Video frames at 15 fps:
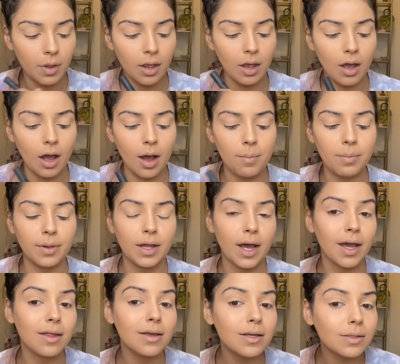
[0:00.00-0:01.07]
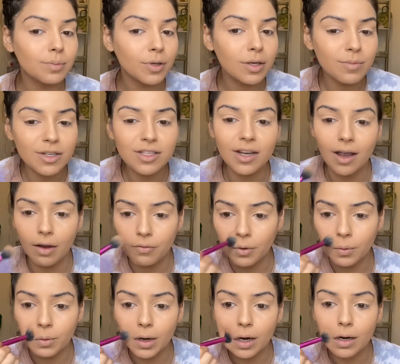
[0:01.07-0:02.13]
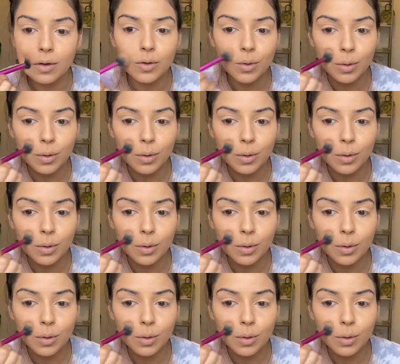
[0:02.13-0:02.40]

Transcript: apply this pretty much everywhere,